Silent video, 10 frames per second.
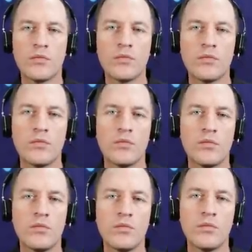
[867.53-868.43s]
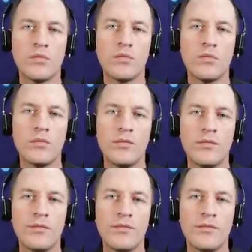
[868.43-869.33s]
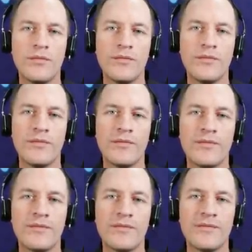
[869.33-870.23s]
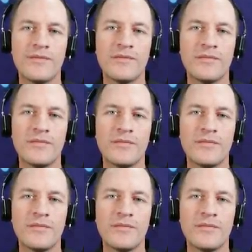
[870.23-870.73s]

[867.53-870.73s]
No words are spoken by the person on screen.